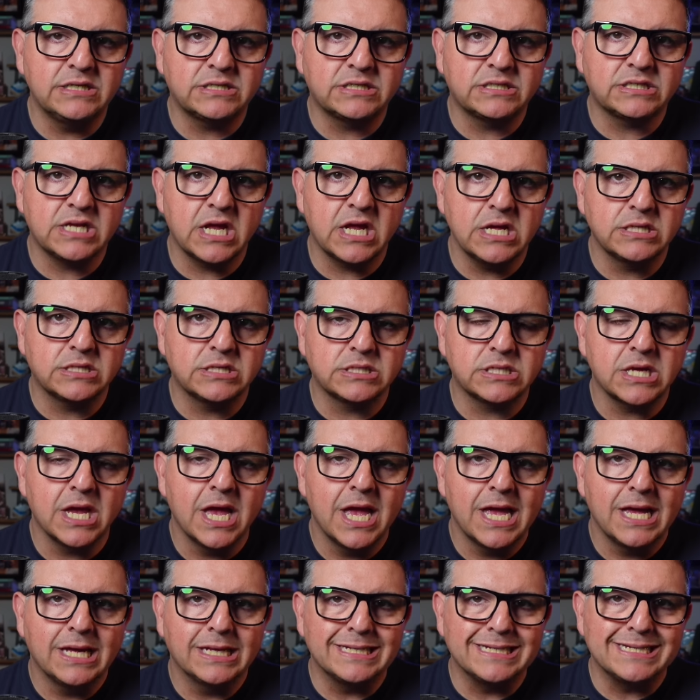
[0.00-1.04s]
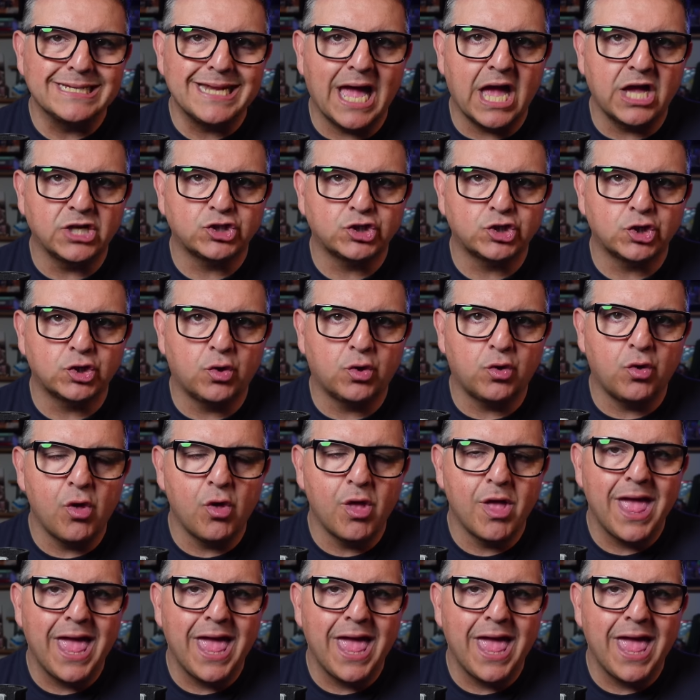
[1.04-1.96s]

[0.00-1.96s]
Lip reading: States national